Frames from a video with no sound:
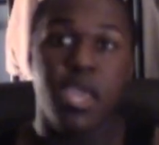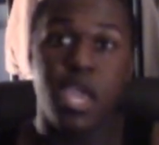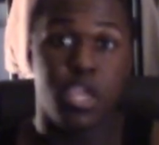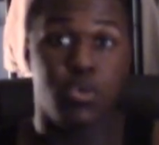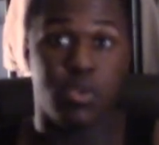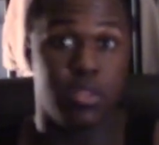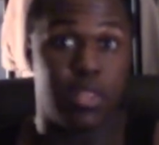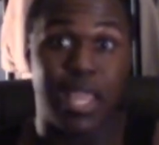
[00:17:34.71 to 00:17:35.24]

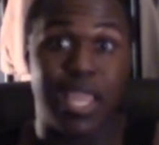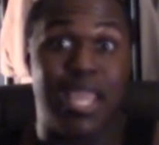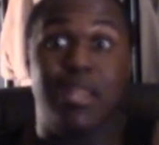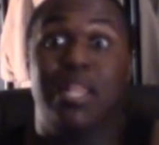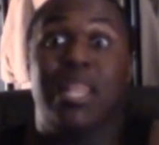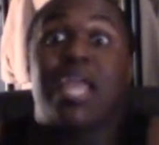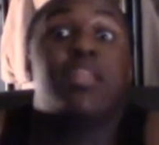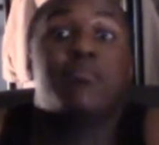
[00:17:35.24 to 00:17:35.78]
You can like
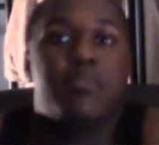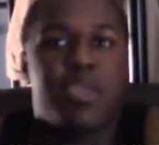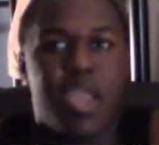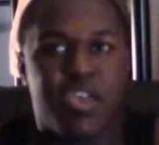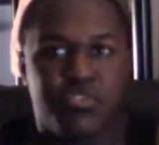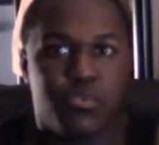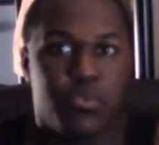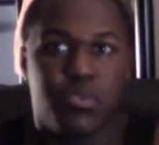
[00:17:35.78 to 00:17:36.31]
enlighten me
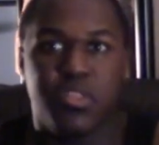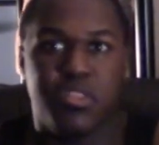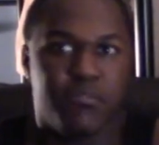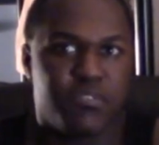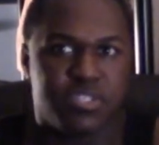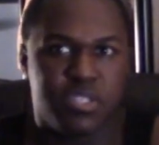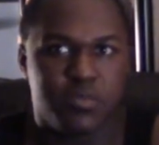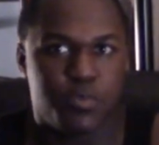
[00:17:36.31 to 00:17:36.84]
as to the
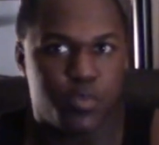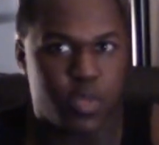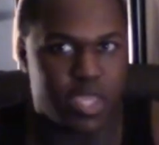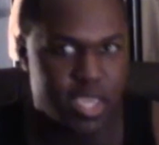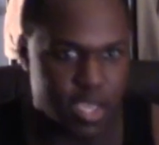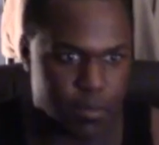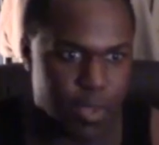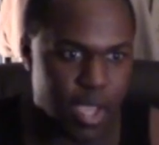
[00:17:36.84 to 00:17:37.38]
differences between
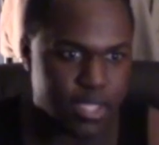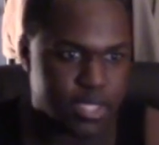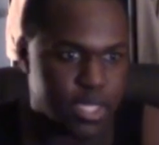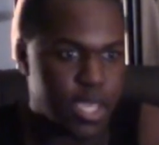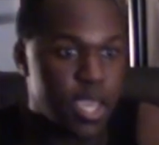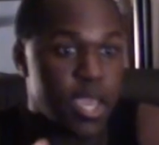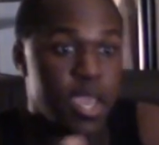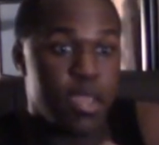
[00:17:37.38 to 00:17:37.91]

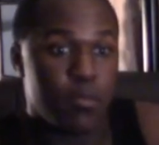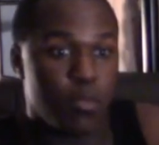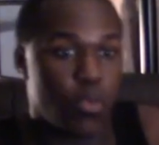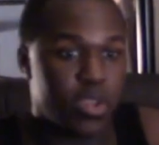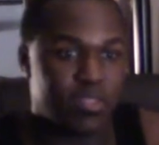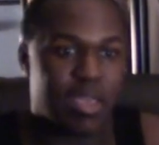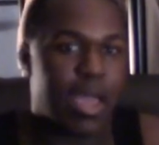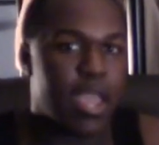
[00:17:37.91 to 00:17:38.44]
kickboxing and
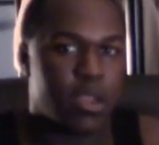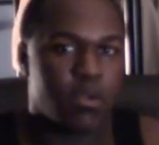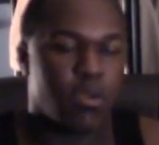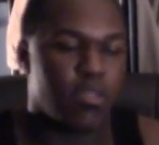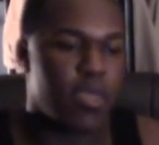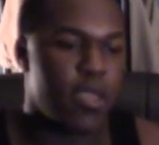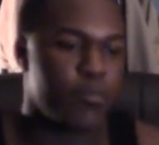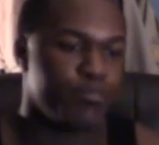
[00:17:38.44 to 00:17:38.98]
Muay Thai and
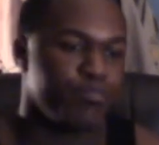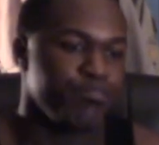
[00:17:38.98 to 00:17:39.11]
all that.